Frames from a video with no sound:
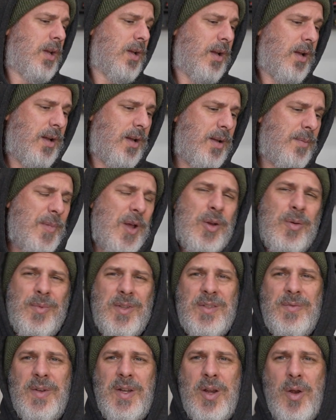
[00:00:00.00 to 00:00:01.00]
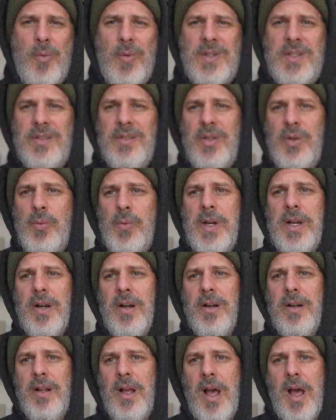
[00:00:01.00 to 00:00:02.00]
Um, I hope this video wasn't too
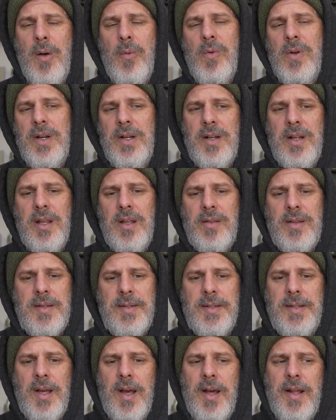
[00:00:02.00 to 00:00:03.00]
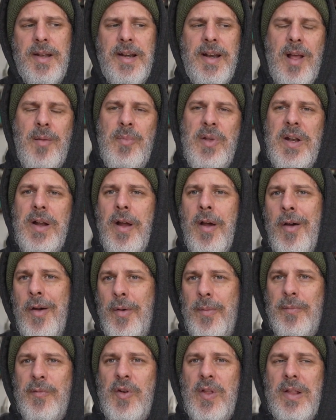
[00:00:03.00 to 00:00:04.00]
weird. I wanted to get this done and I've been at
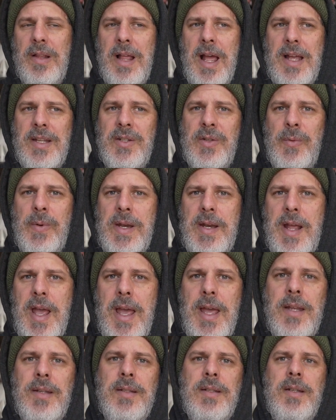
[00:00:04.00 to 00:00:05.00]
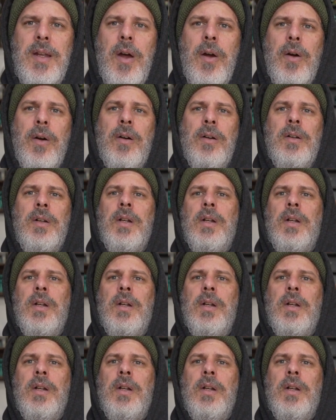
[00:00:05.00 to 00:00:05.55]
home for the last three days. So